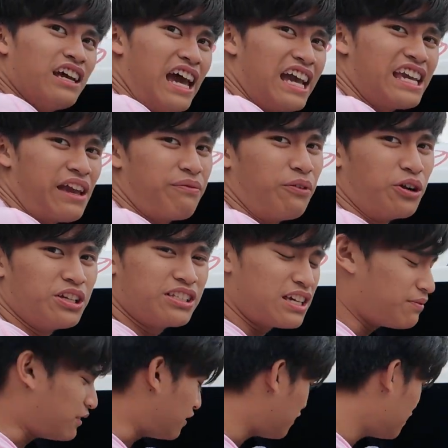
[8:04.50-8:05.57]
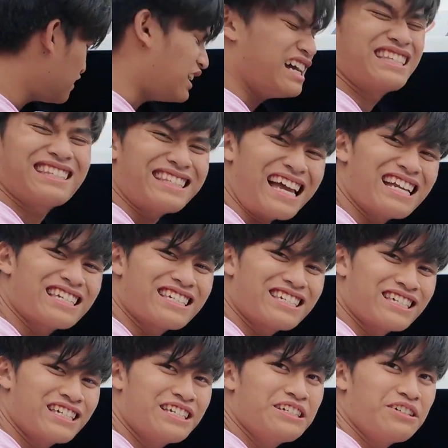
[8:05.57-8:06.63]
AK-47, a
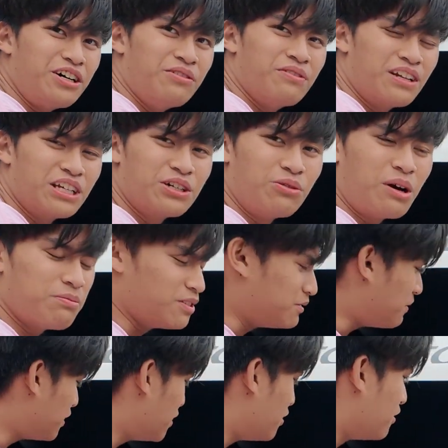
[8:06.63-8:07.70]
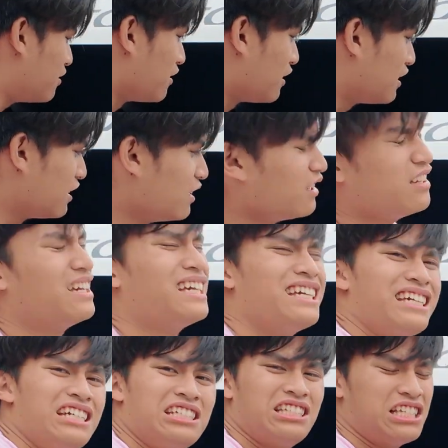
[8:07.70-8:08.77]
stash of illegal weapons, but no.
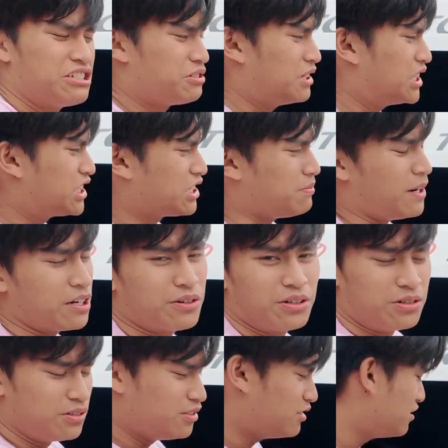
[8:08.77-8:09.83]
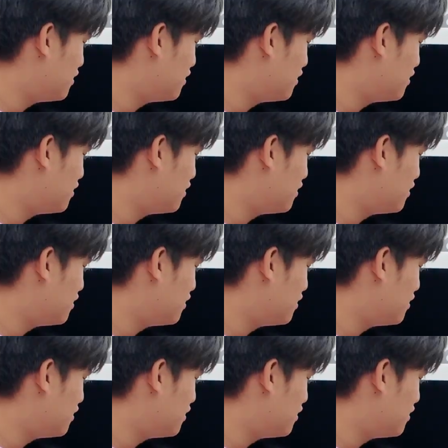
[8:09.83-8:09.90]
It's literally just my grill,